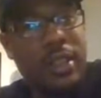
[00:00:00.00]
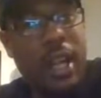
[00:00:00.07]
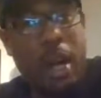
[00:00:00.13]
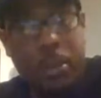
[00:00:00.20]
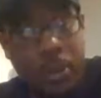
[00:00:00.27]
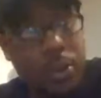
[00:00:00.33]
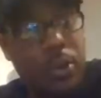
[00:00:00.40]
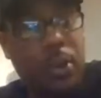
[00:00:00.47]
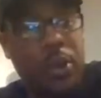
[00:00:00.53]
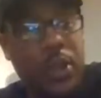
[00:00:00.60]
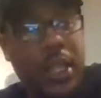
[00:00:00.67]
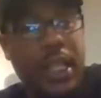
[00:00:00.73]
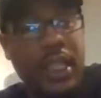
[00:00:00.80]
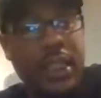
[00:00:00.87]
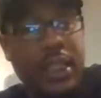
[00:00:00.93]
I'm going to go
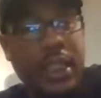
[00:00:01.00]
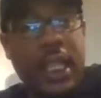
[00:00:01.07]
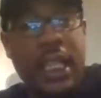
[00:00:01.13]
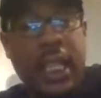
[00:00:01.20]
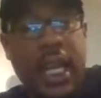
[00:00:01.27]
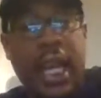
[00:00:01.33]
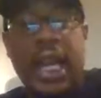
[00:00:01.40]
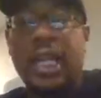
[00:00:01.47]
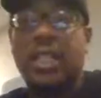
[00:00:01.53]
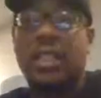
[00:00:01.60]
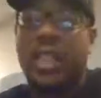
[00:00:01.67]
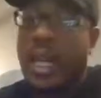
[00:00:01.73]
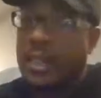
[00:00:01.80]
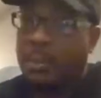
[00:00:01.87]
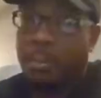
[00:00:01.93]
ahead and say that.
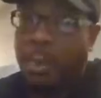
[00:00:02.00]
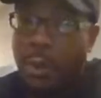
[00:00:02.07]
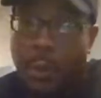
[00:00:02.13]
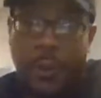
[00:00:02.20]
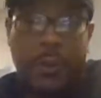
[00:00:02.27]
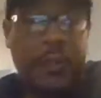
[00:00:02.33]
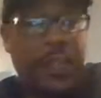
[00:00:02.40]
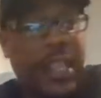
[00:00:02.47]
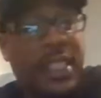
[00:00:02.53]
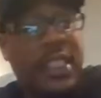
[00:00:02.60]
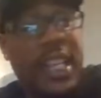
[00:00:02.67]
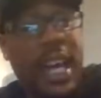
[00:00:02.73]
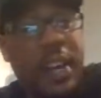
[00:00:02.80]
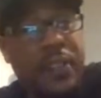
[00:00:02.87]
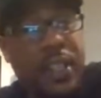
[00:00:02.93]
That's proof. That's
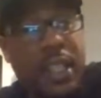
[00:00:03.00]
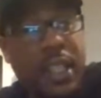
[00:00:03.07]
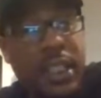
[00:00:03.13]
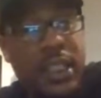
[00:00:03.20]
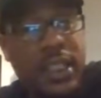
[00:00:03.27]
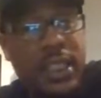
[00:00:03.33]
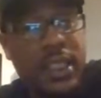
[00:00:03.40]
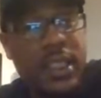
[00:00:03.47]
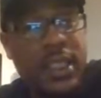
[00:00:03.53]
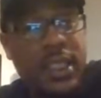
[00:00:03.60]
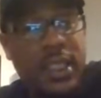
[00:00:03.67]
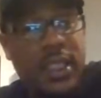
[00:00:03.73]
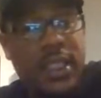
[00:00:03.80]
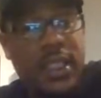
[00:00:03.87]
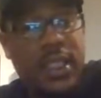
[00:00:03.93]
evident.
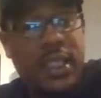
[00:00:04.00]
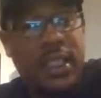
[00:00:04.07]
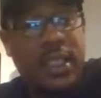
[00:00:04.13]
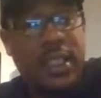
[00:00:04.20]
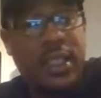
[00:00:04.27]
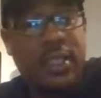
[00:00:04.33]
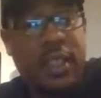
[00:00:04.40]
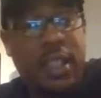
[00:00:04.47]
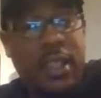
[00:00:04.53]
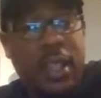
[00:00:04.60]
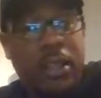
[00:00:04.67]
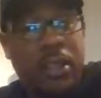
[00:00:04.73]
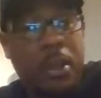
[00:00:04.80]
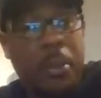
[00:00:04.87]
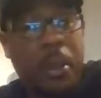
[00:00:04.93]
Right? They've
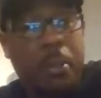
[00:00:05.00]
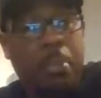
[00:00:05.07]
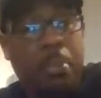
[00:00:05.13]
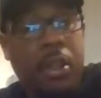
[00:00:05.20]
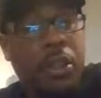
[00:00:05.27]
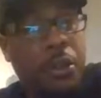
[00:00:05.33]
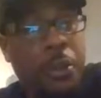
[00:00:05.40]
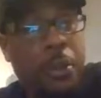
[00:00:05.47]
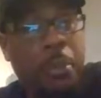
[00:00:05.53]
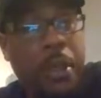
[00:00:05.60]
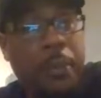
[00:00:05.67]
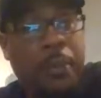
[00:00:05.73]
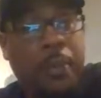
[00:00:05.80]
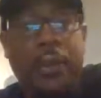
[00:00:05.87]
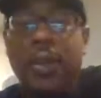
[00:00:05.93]
only been butchering
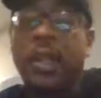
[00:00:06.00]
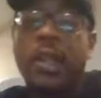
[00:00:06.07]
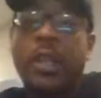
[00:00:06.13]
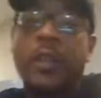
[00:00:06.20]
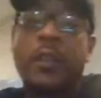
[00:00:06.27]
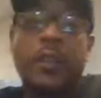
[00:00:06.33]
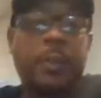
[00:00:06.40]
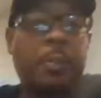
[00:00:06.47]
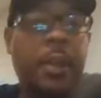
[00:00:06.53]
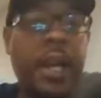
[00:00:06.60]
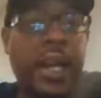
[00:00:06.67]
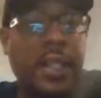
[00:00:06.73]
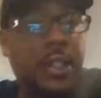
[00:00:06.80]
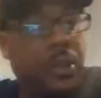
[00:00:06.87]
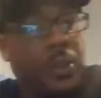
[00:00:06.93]
people for the
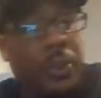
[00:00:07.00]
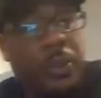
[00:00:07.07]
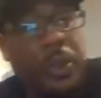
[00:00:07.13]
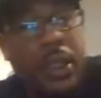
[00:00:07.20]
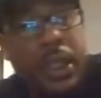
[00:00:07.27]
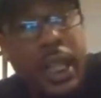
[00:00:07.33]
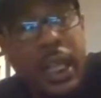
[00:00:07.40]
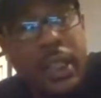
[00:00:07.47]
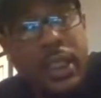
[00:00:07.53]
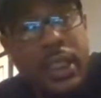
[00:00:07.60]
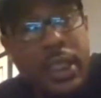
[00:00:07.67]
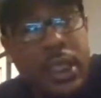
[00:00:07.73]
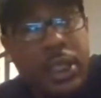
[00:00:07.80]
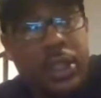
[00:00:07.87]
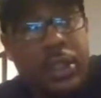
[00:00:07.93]
past 2,000-3,000
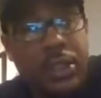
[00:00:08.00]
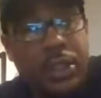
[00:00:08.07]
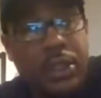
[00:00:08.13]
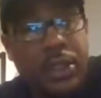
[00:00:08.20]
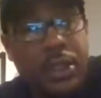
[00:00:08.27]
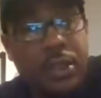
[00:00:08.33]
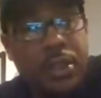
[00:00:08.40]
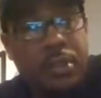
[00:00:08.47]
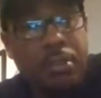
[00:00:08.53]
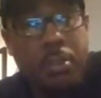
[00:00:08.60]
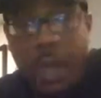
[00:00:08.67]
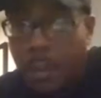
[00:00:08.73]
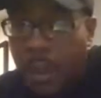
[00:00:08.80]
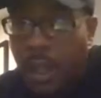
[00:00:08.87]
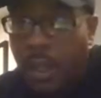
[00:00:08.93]
years,
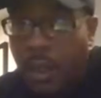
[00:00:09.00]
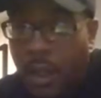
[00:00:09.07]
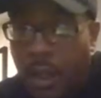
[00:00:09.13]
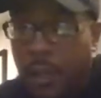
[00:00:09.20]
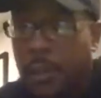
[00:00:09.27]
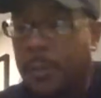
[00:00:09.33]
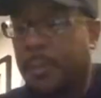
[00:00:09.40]
maybe longer.